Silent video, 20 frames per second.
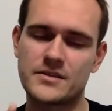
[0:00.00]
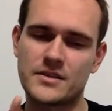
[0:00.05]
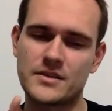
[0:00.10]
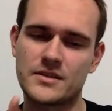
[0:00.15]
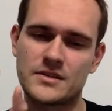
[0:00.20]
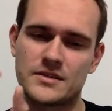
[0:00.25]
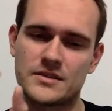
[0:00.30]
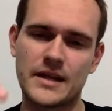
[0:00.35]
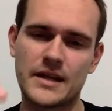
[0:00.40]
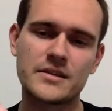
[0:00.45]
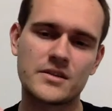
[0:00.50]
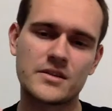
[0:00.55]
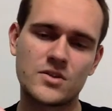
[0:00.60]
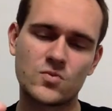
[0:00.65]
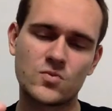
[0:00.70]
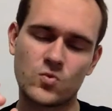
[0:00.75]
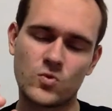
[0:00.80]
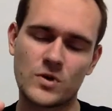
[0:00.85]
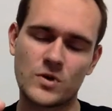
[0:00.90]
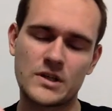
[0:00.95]
selected
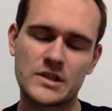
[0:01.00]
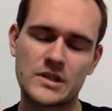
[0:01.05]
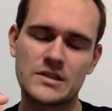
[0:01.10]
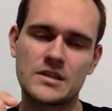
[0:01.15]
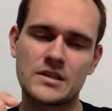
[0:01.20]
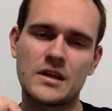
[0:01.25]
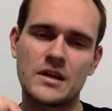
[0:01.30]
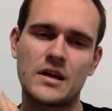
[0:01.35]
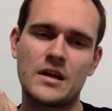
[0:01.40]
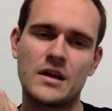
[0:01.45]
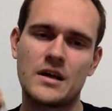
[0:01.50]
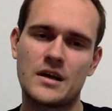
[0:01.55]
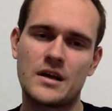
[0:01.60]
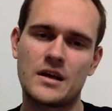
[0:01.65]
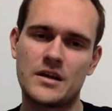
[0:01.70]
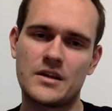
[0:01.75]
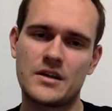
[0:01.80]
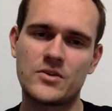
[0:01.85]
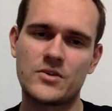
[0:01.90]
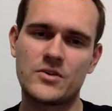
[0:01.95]
the word
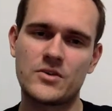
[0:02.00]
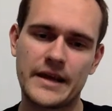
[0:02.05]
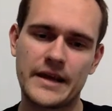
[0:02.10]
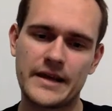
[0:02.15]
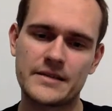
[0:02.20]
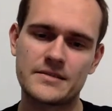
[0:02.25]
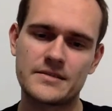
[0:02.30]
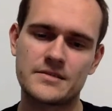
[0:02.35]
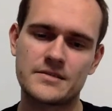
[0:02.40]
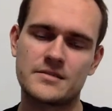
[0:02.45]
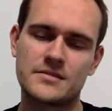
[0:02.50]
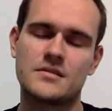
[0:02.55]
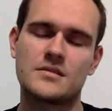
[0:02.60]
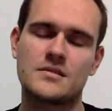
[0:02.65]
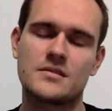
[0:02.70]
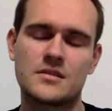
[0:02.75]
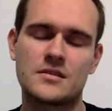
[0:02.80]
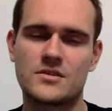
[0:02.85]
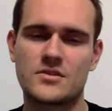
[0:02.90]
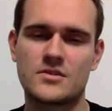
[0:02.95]
and you clicked
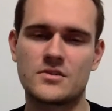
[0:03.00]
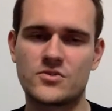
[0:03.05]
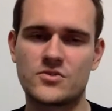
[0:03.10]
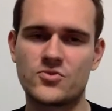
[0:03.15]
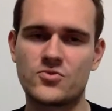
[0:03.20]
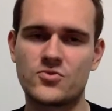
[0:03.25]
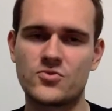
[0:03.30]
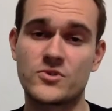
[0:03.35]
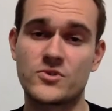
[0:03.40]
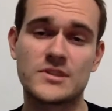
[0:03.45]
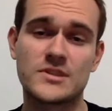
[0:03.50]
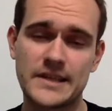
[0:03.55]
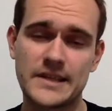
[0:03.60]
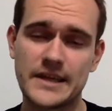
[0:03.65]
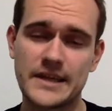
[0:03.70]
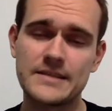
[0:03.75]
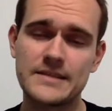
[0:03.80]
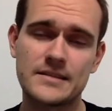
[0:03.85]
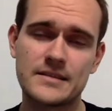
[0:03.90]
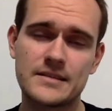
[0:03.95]
to
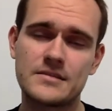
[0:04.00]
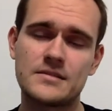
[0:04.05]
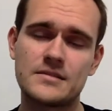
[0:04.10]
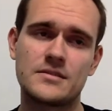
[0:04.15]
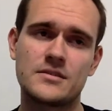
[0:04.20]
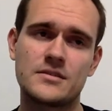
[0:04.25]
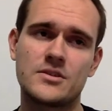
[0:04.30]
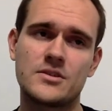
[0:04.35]
translate it,